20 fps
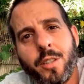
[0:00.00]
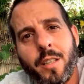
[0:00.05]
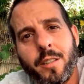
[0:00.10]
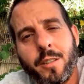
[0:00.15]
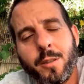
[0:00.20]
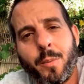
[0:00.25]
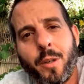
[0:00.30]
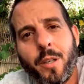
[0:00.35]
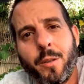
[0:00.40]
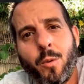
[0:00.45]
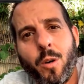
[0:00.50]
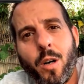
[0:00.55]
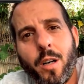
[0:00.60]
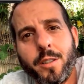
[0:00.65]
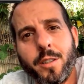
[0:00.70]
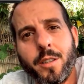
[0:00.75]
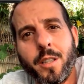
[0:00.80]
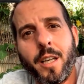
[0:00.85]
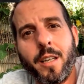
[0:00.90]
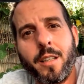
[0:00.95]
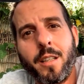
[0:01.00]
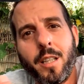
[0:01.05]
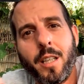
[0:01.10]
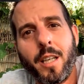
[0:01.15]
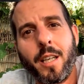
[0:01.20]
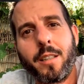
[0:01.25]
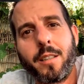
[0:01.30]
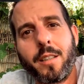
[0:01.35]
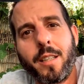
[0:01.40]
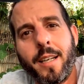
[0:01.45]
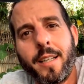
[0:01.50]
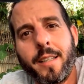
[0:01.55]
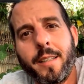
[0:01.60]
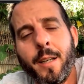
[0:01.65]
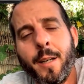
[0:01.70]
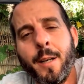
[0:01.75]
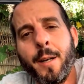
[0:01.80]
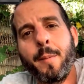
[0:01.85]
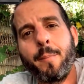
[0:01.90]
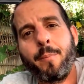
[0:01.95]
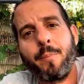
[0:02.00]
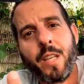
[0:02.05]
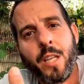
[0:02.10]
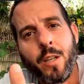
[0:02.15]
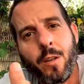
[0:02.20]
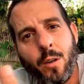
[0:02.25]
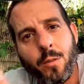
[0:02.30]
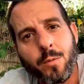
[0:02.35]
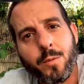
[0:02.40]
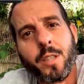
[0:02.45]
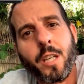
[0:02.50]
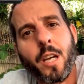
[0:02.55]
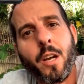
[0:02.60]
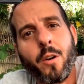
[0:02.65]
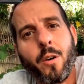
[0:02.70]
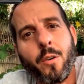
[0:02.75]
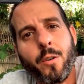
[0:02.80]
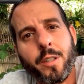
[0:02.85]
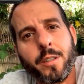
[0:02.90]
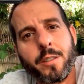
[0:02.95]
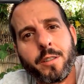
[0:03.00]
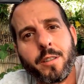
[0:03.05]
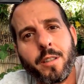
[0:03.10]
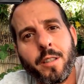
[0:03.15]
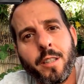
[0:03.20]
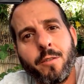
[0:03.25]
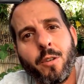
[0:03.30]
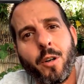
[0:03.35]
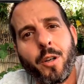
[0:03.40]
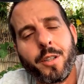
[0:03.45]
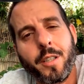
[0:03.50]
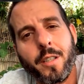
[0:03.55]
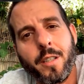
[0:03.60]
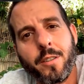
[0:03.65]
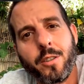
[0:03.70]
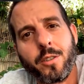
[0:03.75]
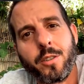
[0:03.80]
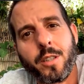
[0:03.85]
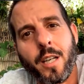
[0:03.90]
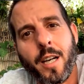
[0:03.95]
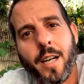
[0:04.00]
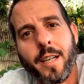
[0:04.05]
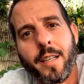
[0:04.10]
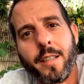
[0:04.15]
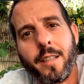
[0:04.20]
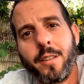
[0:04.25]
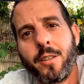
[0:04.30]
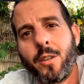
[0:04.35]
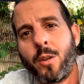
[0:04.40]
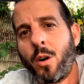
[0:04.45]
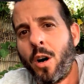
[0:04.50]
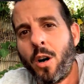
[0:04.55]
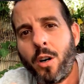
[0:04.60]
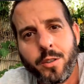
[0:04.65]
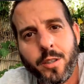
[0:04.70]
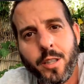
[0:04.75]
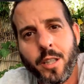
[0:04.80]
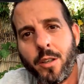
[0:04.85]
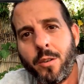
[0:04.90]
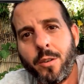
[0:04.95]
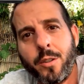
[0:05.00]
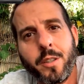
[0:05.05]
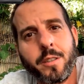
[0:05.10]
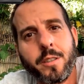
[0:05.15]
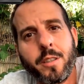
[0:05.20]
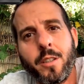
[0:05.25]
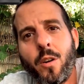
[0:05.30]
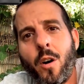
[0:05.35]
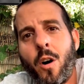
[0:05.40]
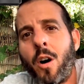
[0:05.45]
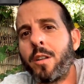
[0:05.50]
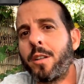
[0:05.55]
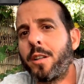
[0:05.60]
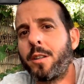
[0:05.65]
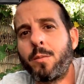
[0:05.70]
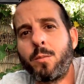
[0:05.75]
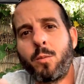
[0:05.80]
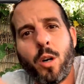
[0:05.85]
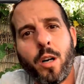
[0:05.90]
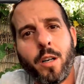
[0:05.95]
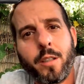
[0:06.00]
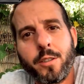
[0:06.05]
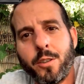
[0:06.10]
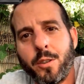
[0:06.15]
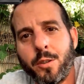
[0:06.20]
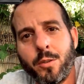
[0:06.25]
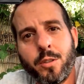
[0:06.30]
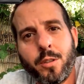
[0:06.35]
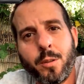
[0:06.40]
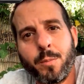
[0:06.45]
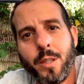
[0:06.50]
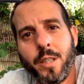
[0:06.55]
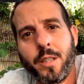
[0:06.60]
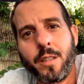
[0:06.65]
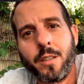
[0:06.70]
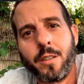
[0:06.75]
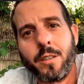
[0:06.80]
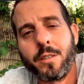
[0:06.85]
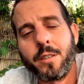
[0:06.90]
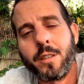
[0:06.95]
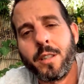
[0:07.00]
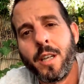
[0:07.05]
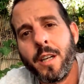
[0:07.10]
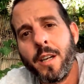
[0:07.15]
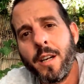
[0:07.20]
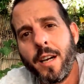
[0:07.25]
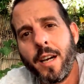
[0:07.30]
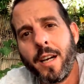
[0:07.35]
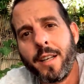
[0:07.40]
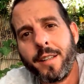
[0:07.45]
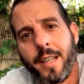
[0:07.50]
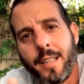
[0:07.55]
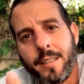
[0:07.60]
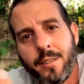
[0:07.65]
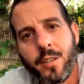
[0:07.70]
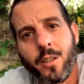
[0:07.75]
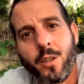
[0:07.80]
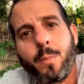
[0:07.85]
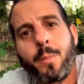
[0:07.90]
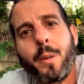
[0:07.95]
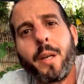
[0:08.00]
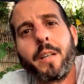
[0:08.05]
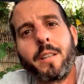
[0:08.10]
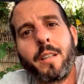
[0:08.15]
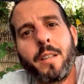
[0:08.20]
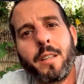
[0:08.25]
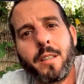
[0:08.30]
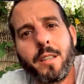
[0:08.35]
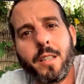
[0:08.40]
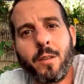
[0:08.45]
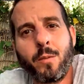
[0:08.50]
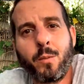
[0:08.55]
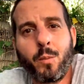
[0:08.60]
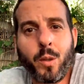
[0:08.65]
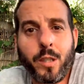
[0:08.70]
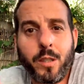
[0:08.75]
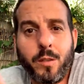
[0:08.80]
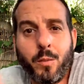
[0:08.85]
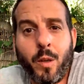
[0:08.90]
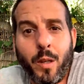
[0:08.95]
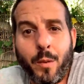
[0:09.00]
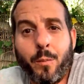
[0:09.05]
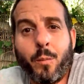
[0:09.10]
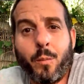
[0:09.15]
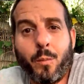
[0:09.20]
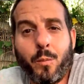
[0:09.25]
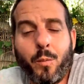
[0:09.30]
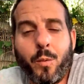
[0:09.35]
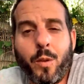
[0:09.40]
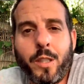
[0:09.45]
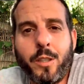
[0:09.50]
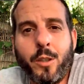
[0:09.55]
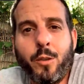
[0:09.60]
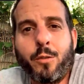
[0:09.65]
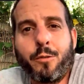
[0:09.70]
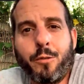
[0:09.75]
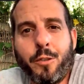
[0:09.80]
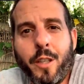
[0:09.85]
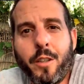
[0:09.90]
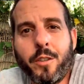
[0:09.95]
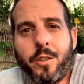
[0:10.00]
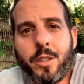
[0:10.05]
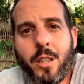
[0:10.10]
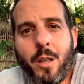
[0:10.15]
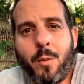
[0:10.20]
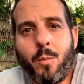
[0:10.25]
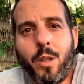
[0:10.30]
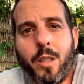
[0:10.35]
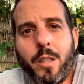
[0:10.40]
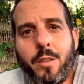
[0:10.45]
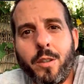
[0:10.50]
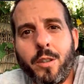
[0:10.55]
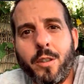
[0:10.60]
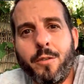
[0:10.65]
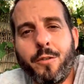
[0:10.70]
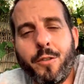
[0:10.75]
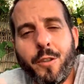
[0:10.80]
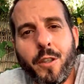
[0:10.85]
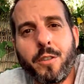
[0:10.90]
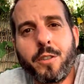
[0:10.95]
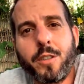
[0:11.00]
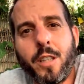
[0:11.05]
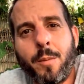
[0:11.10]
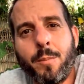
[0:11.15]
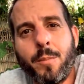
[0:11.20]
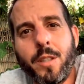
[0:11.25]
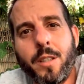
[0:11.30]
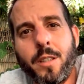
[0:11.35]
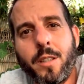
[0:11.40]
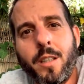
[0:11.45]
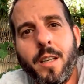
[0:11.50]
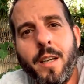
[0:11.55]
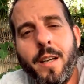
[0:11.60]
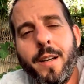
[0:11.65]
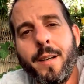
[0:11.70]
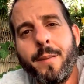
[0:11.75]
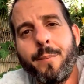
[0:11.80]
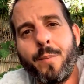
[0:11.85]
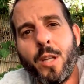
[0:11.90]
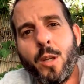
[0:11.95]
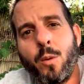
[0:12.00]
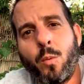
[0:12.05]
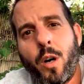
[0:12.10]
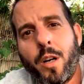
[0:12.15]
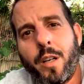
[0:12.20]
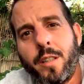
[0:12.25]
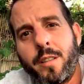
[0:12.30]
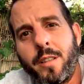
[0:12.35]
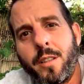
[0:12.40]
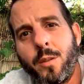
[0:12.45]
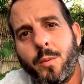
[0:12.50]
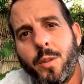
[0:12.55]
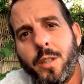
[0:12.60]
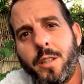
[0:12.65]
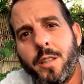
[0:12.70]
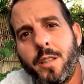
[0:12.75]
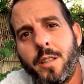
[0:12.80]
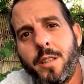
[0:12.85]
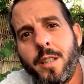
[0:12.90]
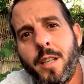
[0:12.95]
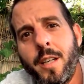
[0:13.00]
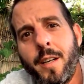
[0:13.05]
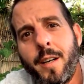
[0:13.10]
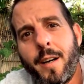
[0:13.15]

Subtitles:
side is brainwashed. They think that, terrorists live on the other side, and they're all terrorists, and all of them want Jews to be killed, and that's their opinion. And when you fear someone or you fear something, you want to deal with it.